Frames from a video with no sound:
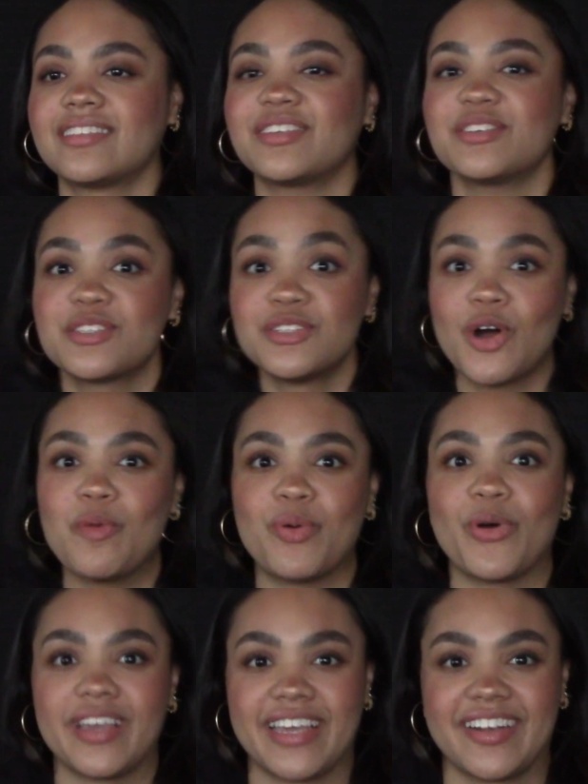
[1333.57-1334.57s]
There's no
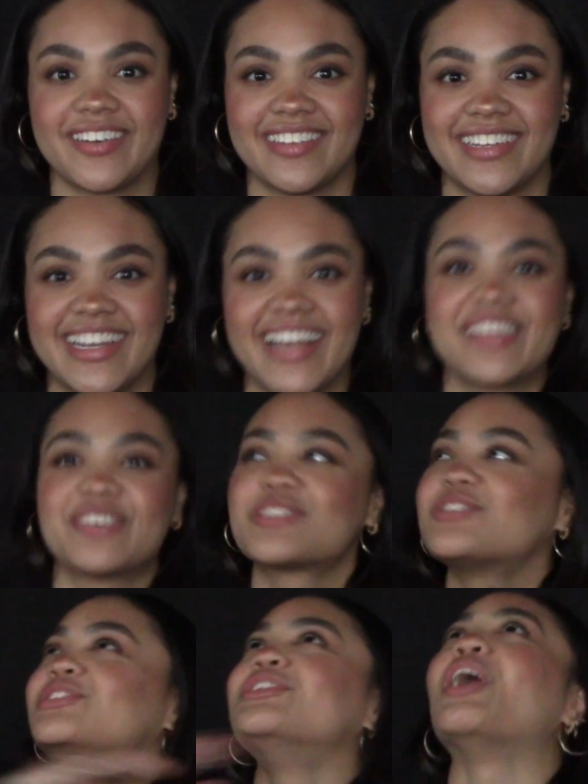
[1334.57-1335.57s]
point, Carolina.
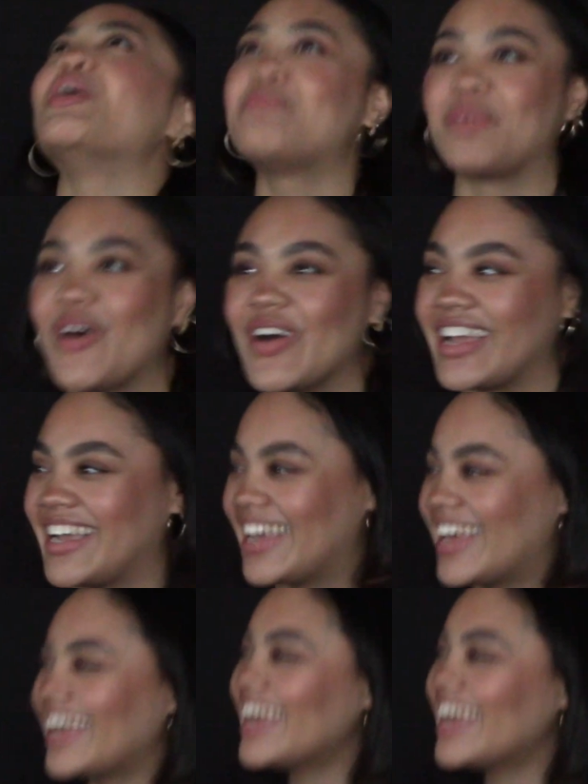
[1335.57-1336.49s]
There's no point